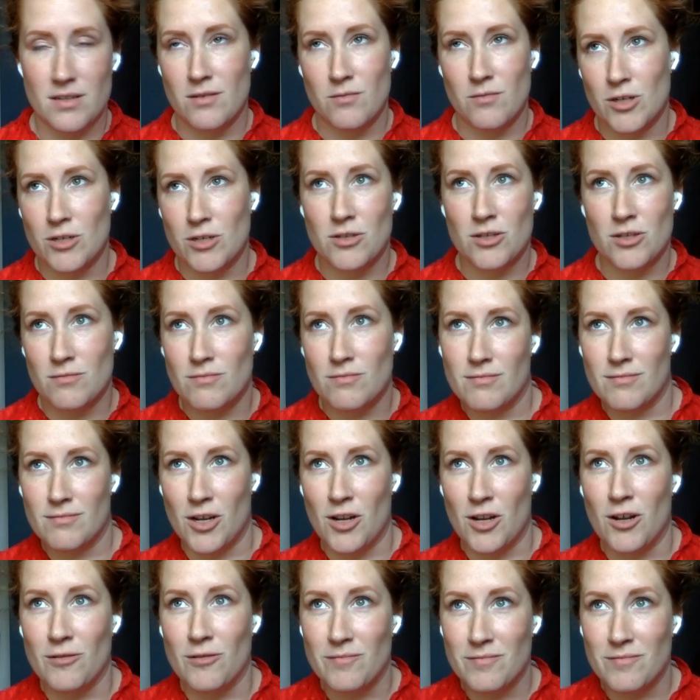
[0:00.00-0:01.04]
season, which
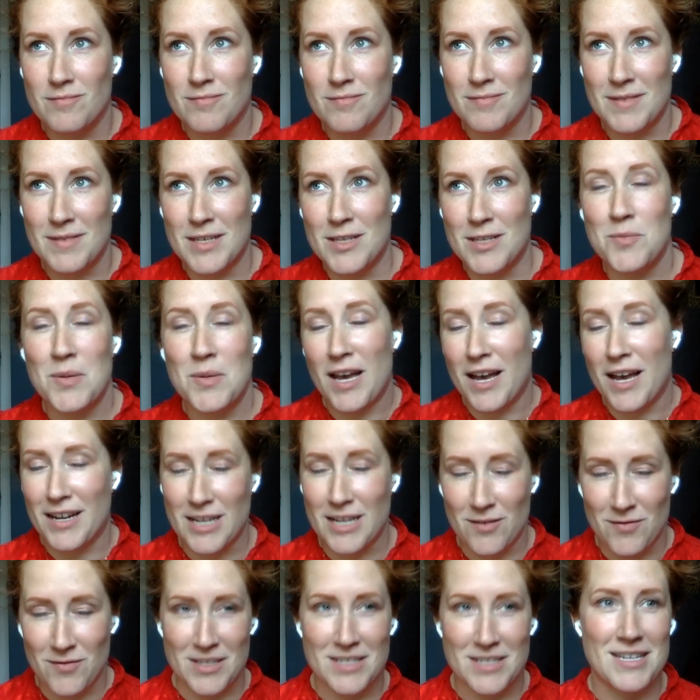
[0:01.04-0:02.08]
is
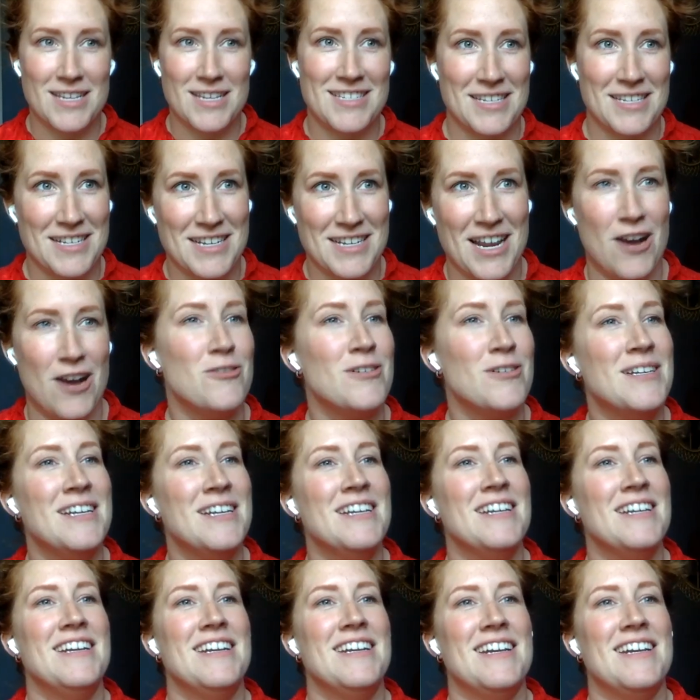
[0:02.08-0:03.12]
beyond even a season now.